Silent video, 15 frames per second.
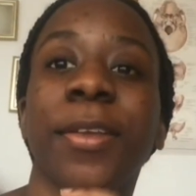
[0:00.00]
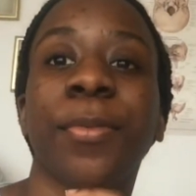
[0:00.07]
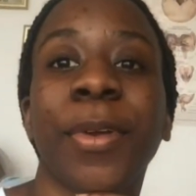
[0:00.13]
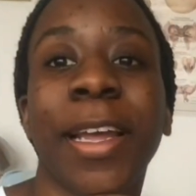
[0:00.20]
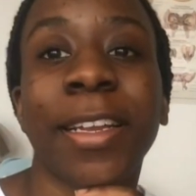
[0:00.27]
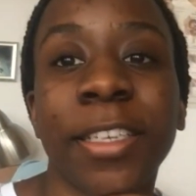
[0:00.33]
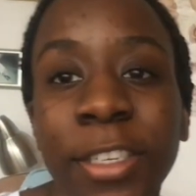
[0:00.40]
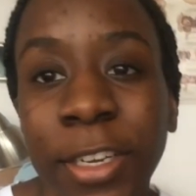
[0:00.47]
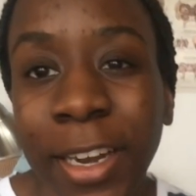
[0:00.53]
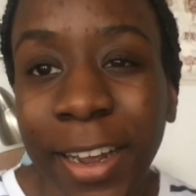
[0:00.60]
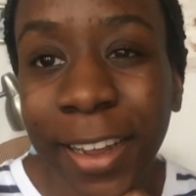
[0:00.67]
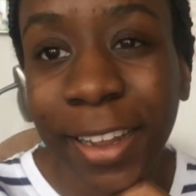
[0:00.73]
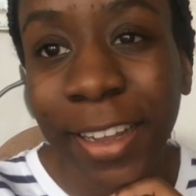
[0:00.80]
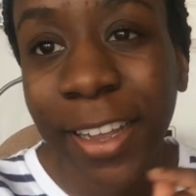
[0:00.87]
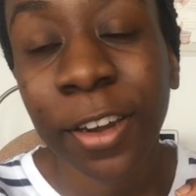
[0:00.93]
We had to
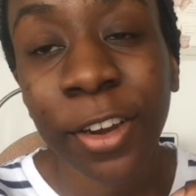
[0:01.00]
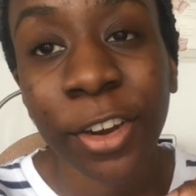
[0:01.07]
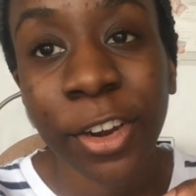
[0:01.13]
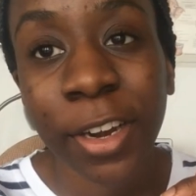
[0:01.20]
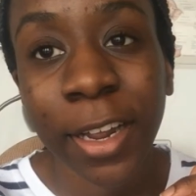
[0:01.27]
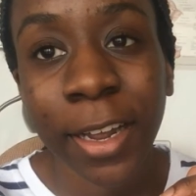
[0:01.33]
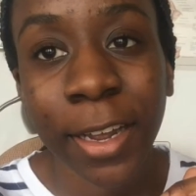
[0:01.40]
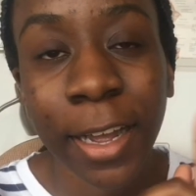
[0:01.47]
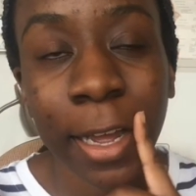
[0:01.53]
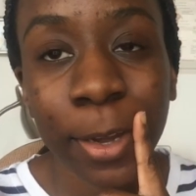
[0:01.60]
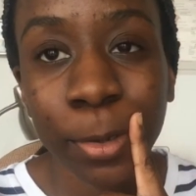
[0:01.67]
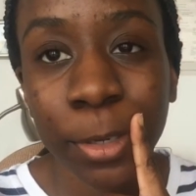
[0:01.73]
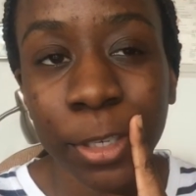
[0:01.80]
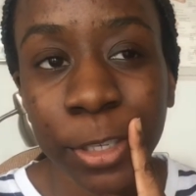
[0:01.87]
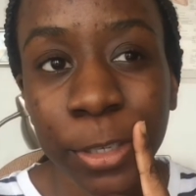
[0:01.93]
like how to,
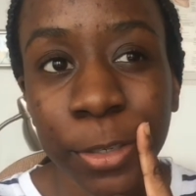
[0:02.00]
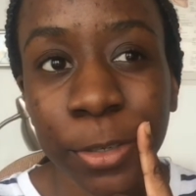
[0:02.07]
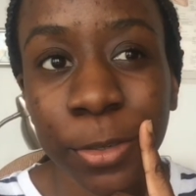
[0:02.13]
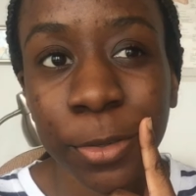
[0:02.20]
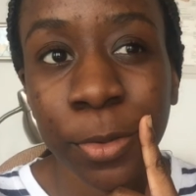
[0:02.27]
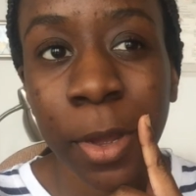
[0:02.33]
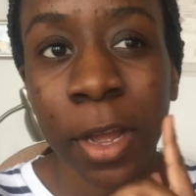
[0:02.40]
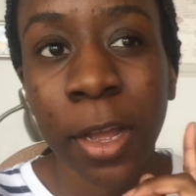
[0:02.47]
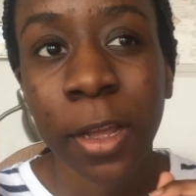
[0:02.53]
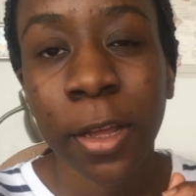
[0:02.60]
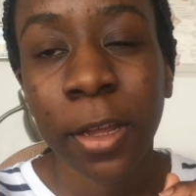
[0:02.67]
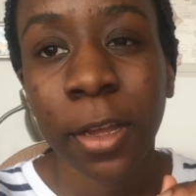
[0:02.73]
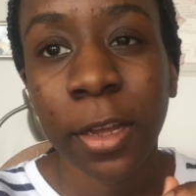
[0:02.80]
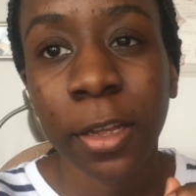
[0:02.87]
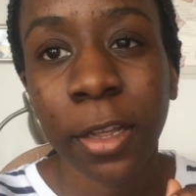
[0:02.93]
you know,
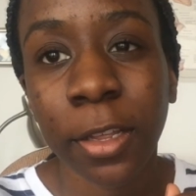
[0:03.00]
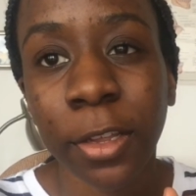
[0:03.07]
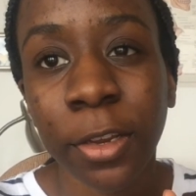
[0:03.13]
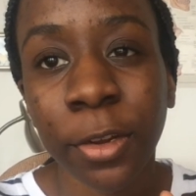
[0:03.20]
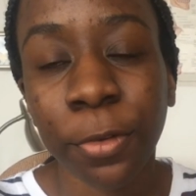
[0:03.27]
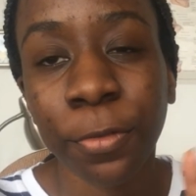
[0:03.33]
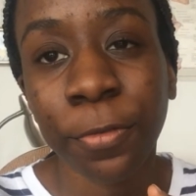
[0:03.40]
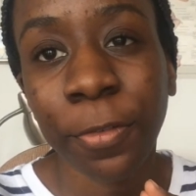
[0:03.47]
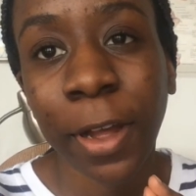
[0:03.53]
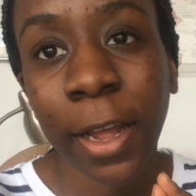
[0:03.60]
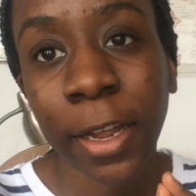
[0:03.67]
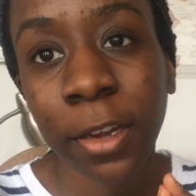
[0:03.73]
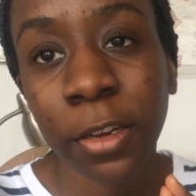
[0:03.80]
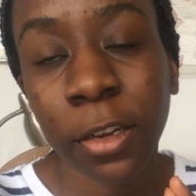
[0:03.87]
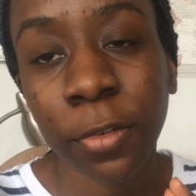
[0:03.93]
find, obviously
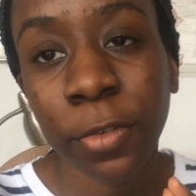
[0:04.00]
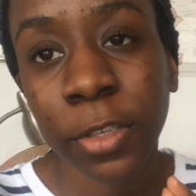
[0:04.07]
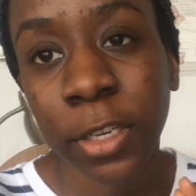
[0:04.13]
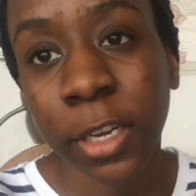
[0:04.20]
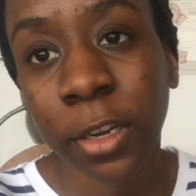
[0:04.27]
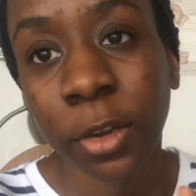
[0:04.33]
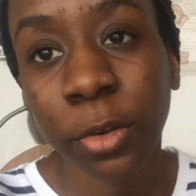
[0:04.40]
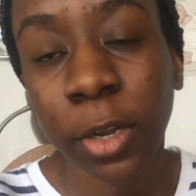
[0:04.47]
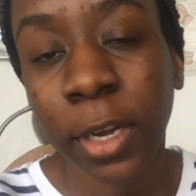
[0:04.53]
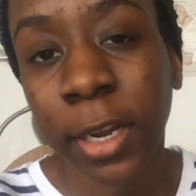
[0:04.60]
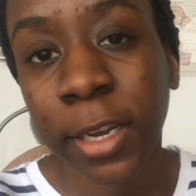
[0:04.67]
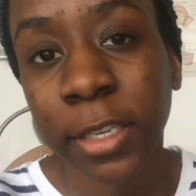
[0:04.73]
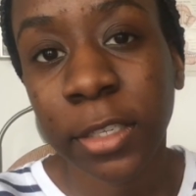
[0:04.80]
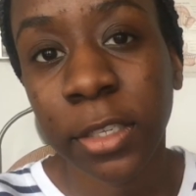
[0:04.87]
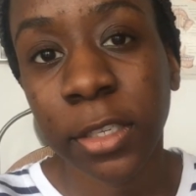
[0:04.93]
localize the
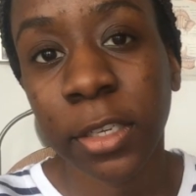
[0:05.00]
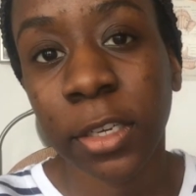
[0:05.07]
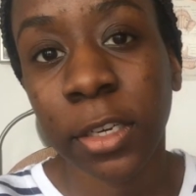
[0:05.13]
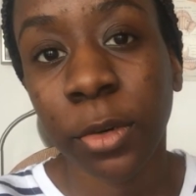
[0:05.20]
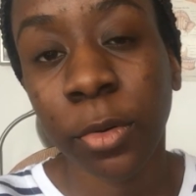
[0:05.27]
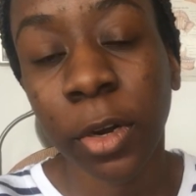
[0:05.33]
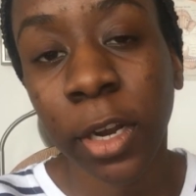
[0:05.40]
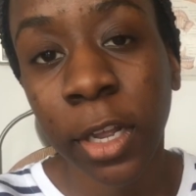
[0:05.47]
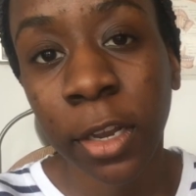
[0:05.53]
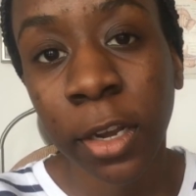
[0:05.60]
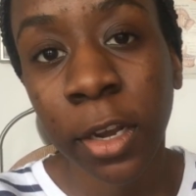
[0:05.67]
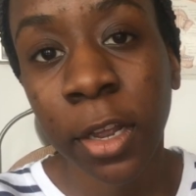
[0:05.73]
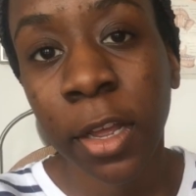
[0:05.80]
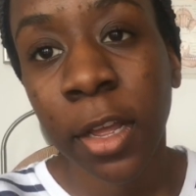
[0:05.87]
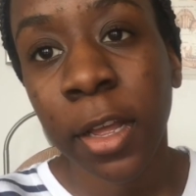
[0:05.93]
organ,
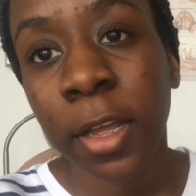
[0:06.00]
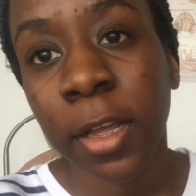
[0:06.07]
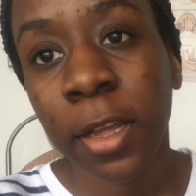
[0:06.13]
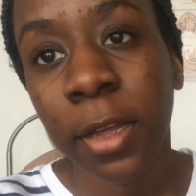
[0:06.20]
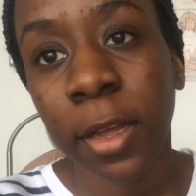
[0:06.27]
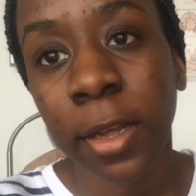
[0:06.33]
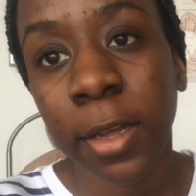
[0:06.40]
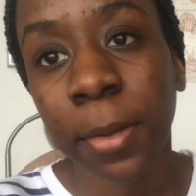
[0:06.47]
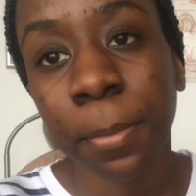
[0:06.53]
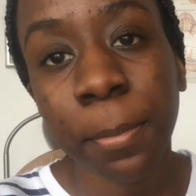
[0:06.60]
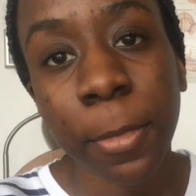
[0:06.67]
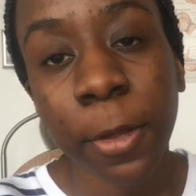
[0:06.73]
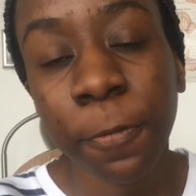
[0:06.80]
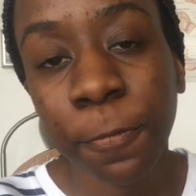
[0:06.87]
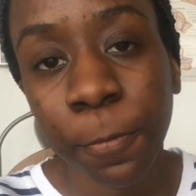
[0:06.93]
um, measure
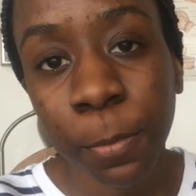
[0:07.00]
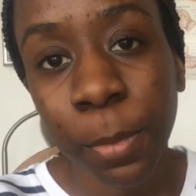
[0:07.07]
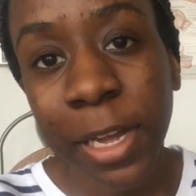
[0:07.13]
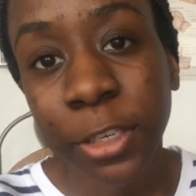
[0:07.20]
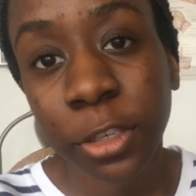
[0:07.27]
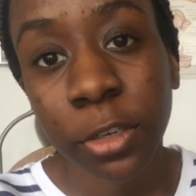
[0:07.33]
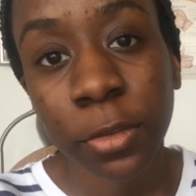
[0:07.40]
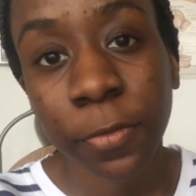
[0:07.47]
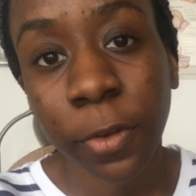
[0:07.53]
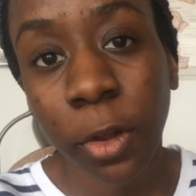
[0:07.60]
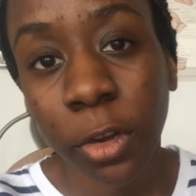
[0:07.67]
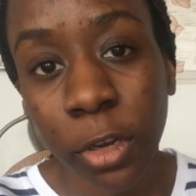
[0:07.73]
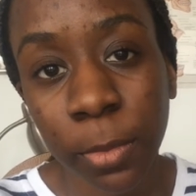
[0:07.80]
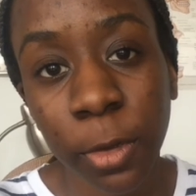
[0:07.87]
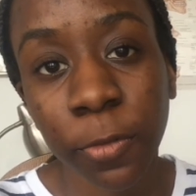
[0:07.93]
the volume of the
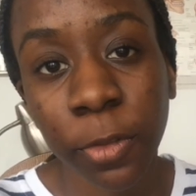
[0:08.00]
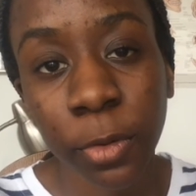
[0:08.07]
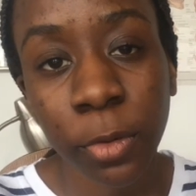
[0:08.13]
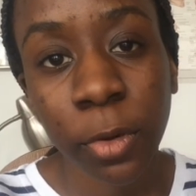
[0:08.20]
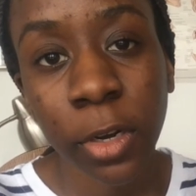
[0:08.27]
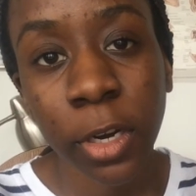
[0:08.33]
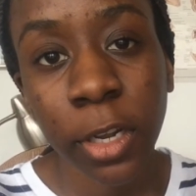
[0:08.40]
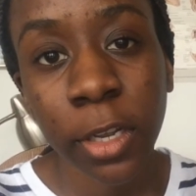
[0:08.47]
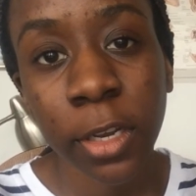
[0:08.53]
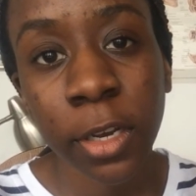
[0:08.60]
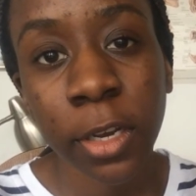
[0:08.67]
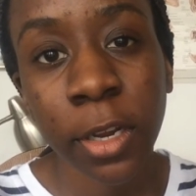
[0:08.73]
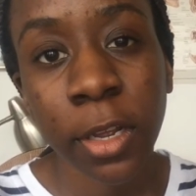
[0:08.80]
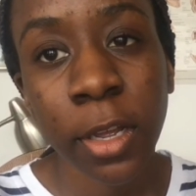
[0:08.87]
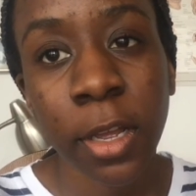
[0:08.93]
organ
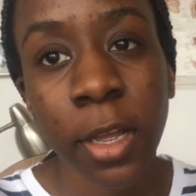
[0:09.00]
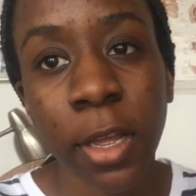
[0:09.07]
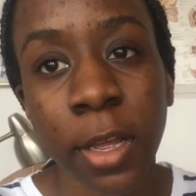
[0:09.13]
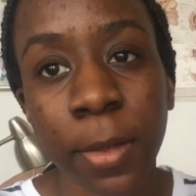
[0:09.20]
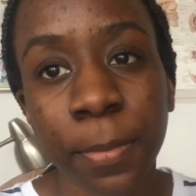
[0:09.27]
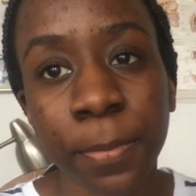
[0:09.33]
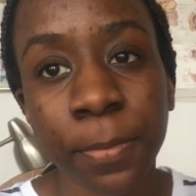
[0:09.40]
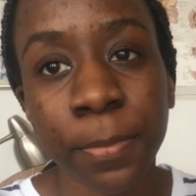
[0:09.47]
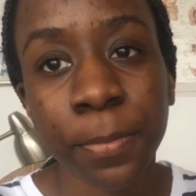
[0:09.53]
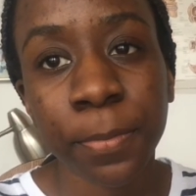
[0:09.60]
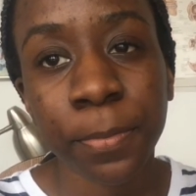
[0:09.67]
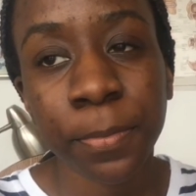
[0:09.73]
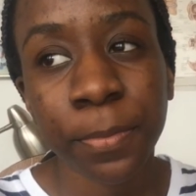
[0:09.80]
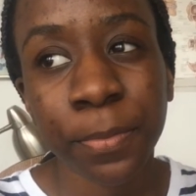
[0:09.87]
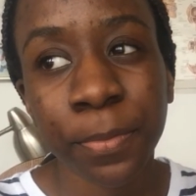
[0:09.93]
um,
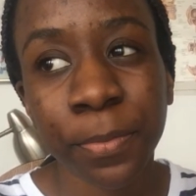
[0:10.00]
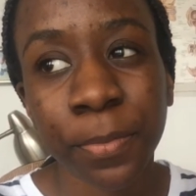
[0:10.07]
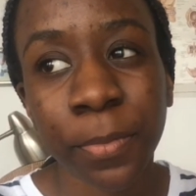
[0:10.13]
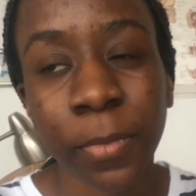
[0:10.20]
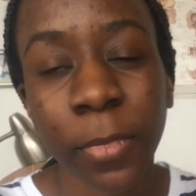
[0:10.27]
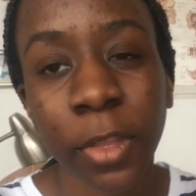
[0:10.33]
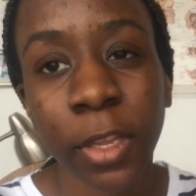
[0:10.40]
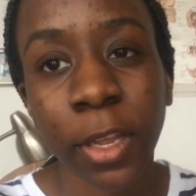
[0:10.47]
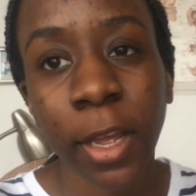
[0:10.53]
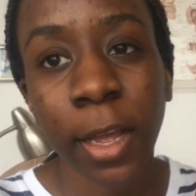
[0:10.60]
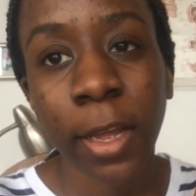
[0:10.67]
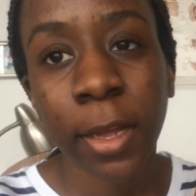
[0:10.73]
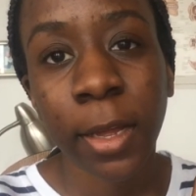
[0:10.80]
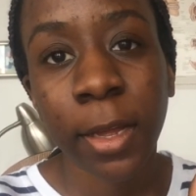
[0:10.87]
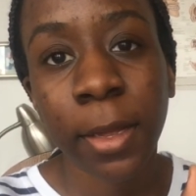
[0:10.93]
uh,
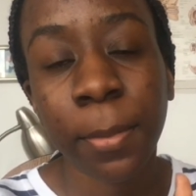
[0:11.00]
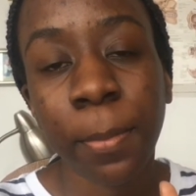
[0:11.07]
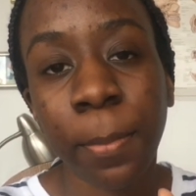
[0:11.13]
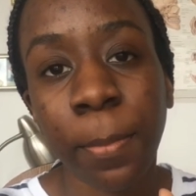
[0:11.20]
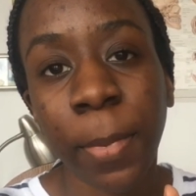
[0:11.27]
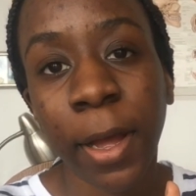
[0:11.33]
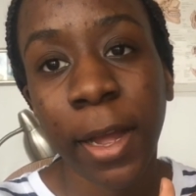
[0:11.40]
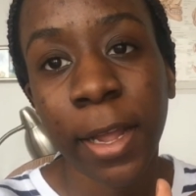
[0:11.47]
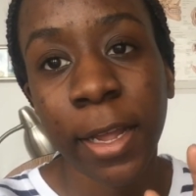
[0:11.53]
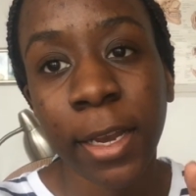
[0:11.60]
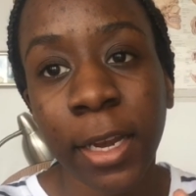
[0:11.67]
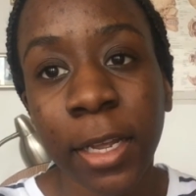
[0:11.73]
by ellipse,